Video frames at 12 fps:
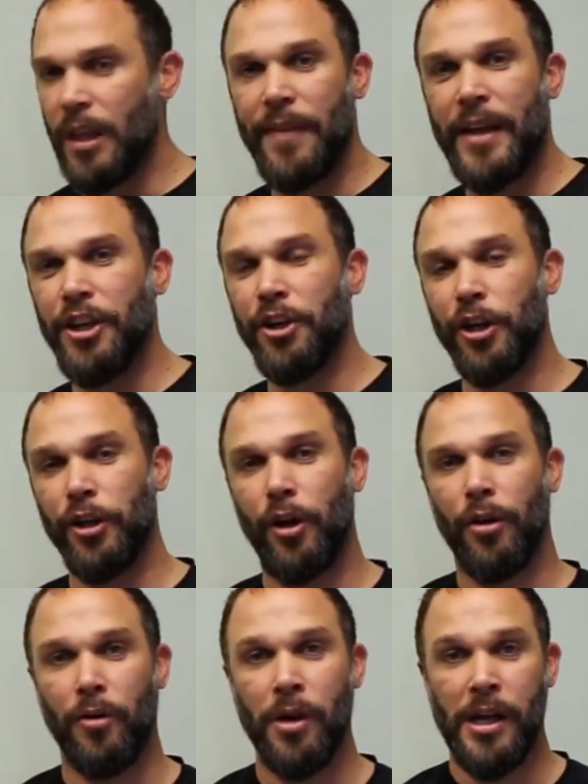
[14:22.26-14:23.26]
And then you're gonna
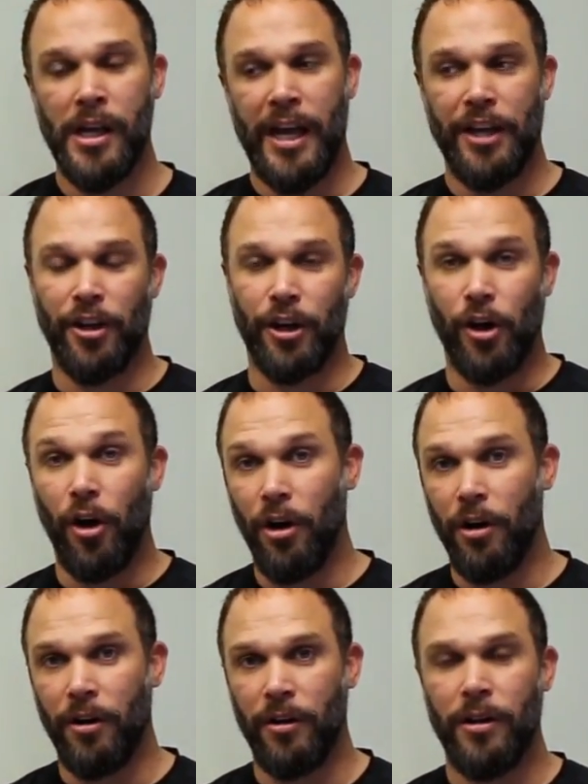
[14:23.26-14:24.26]
go and you're gonna
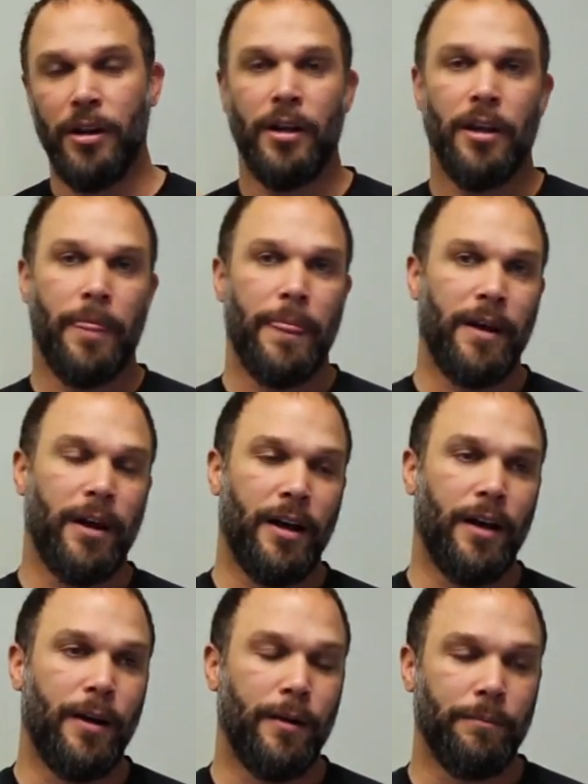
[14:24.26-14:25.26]
call the,
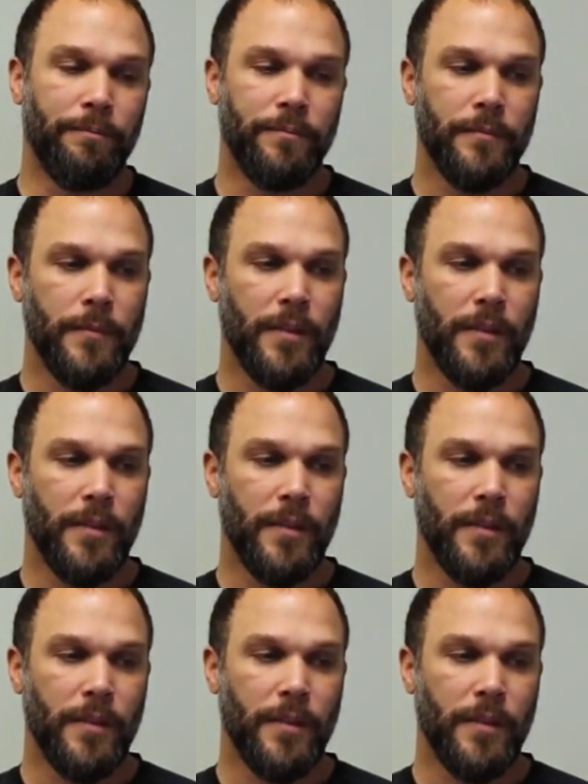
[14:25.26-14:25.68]
um,